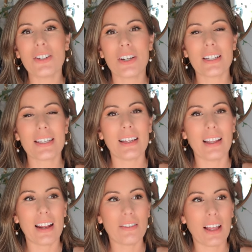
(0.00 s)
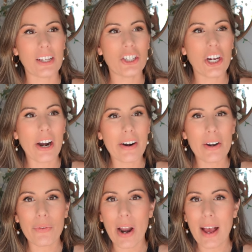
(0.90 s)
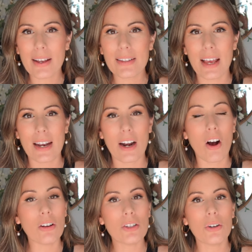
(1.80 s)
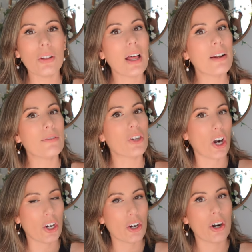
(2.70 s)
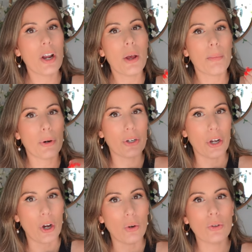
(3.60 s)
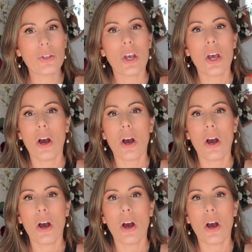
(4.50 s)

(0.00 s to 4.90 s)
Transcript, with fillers: You're going to see a lot of like cherry reds, and then also a lot of darker bordeauxs